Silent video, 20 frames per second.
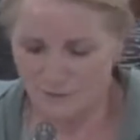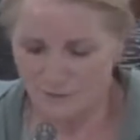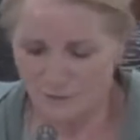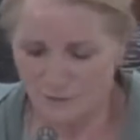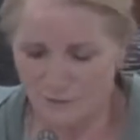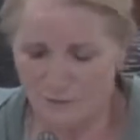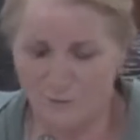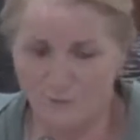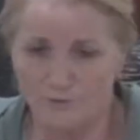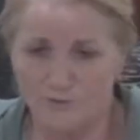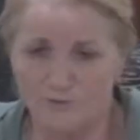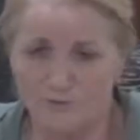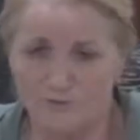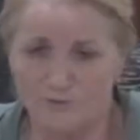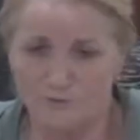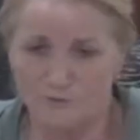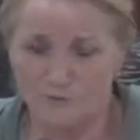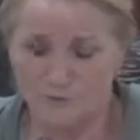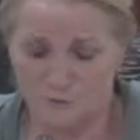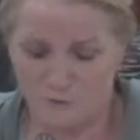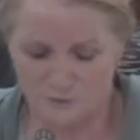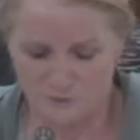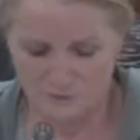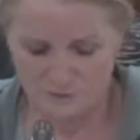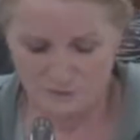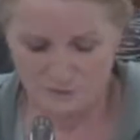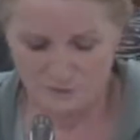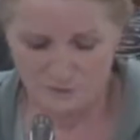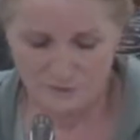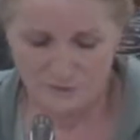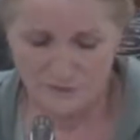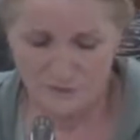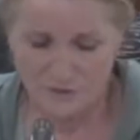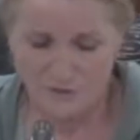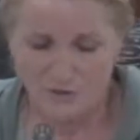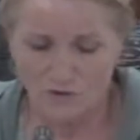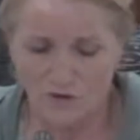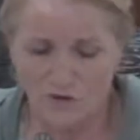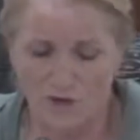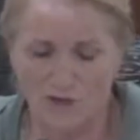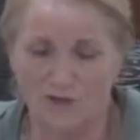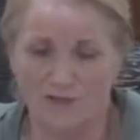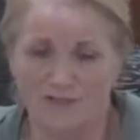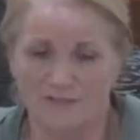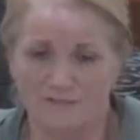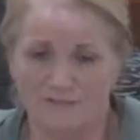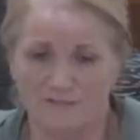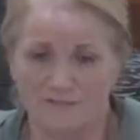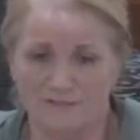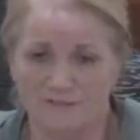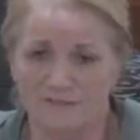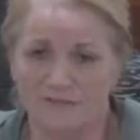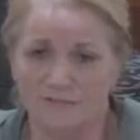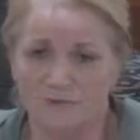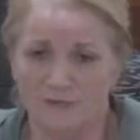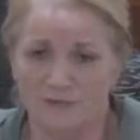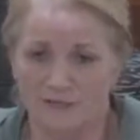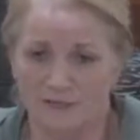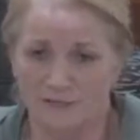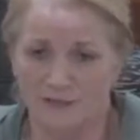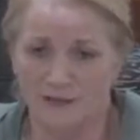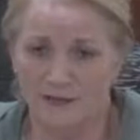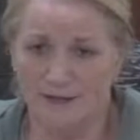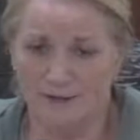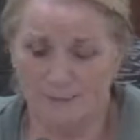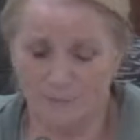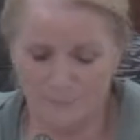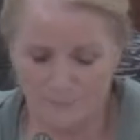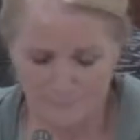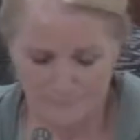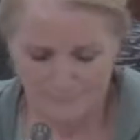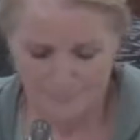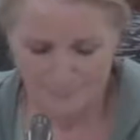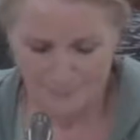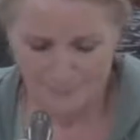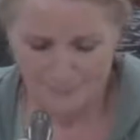or reduce doses. Call us. We're here to help.